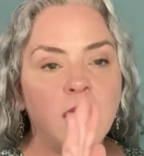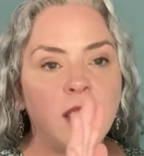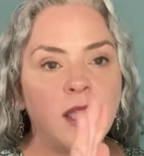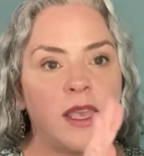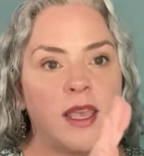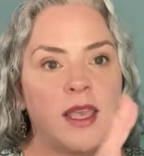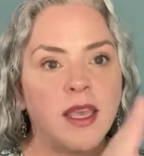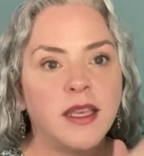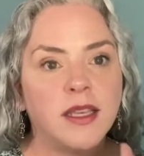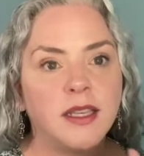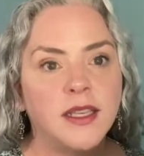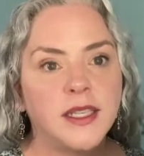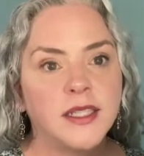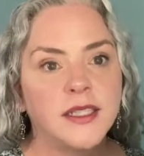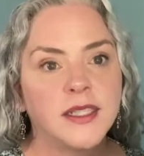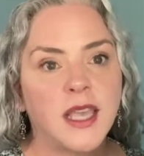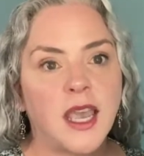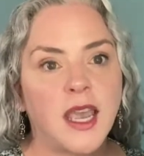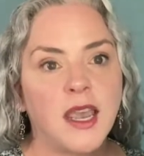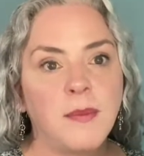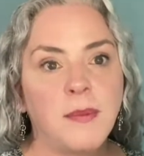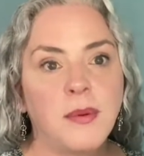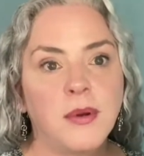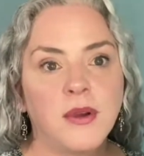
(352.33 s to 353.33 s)
is
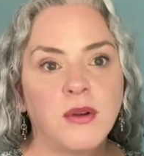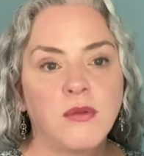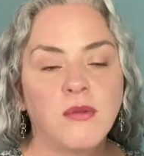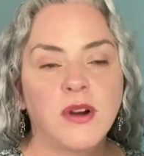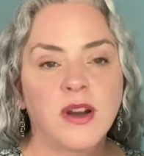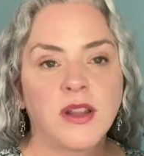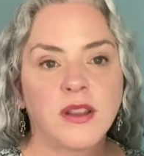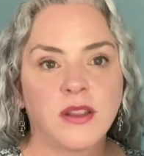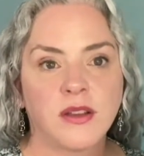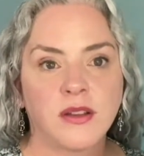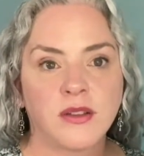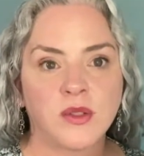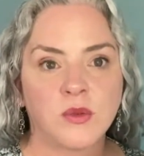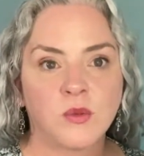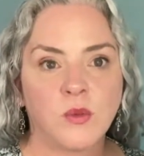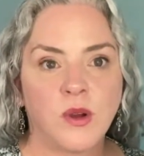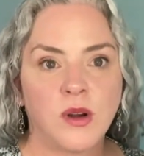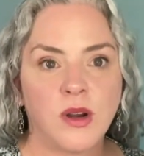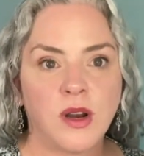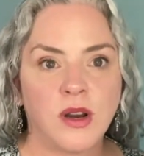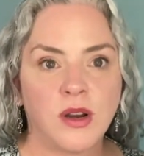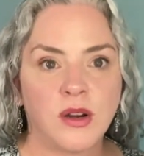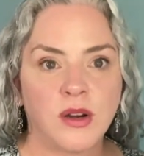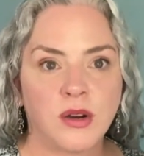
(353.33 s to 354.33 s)
I put one of those
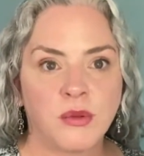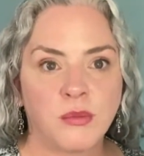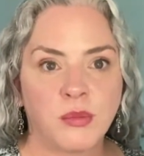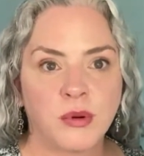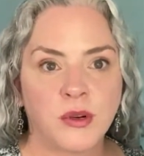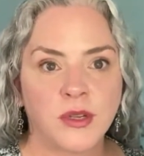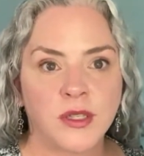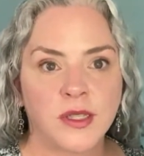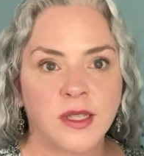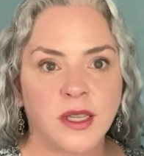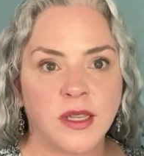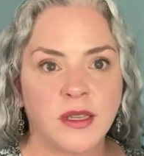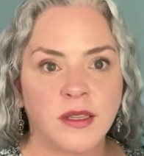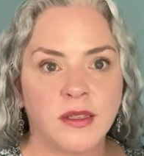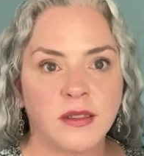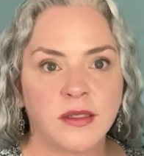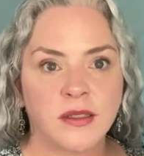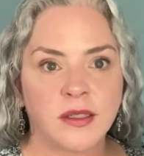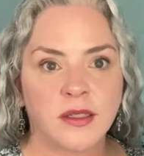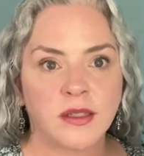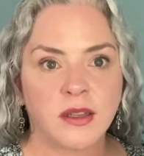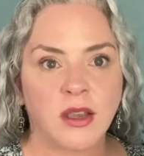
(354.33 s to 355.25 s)
100%